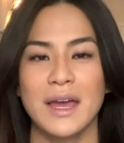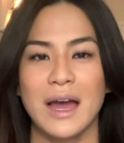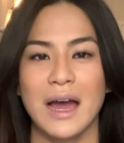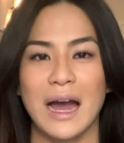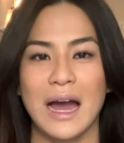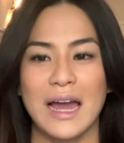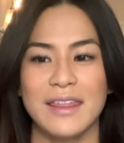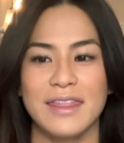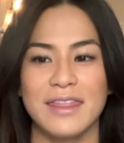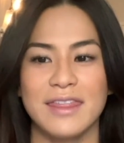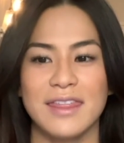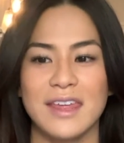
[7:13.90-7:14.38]

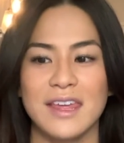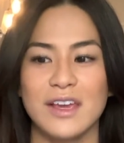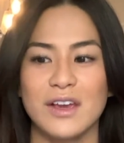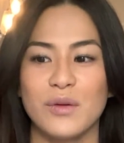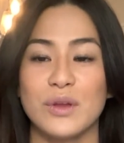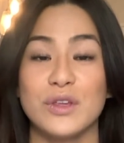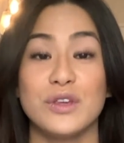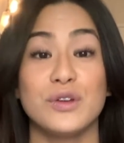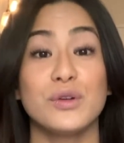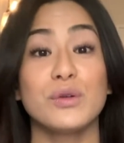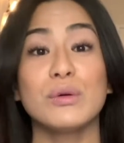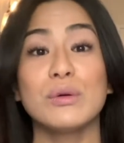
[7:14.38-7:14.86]
I think
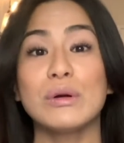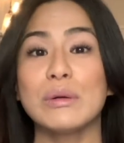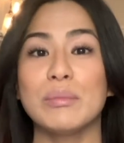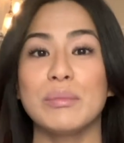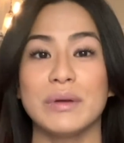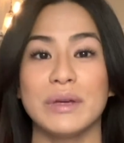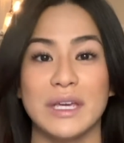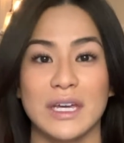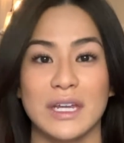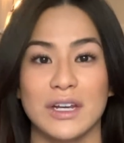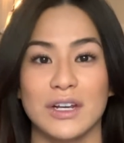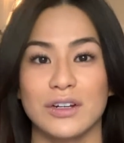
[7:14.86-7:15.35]
when you're a
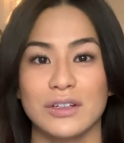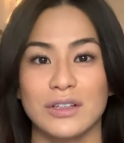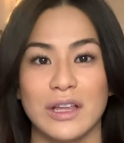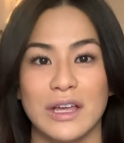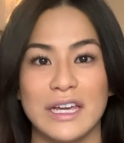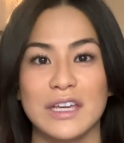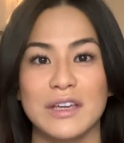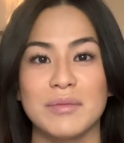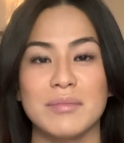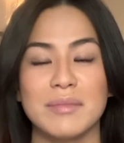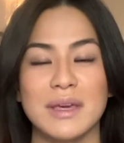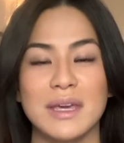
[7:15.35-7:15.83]
beginner
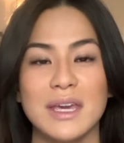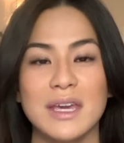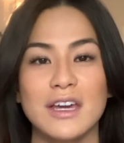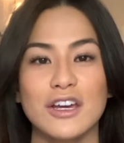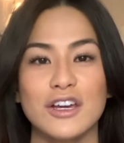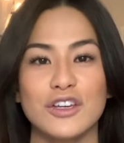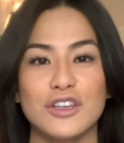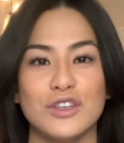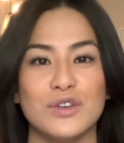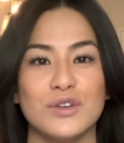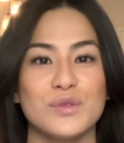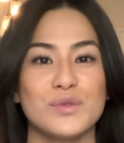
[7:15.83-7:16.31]
like
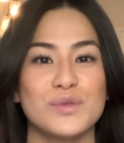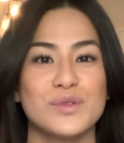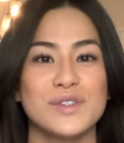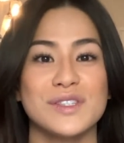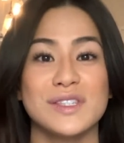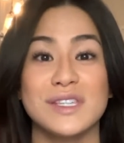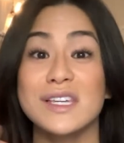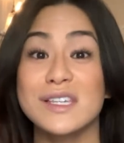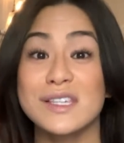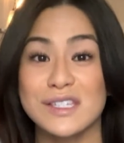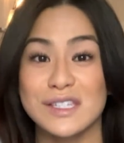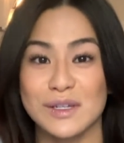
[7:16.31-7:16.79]
me, you
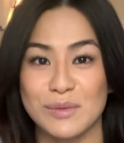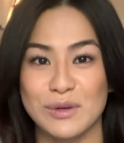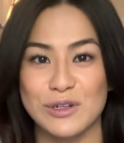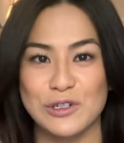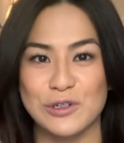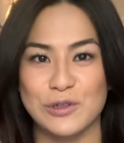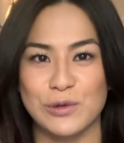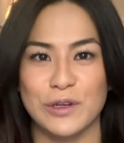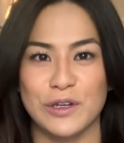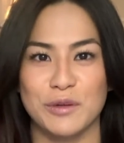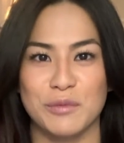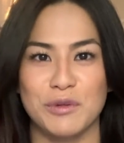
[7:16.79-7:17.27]
see someone
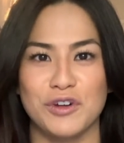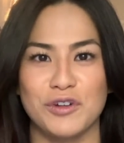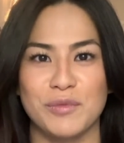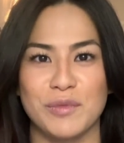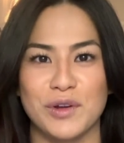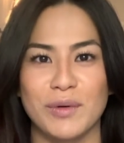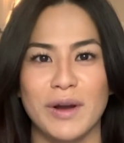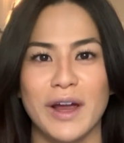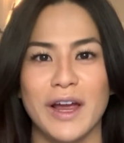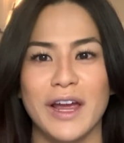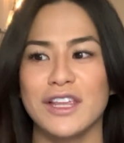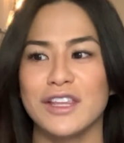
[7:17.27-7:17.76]
doing a
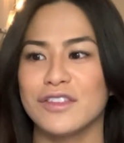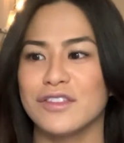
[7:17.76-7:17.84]
movement, right?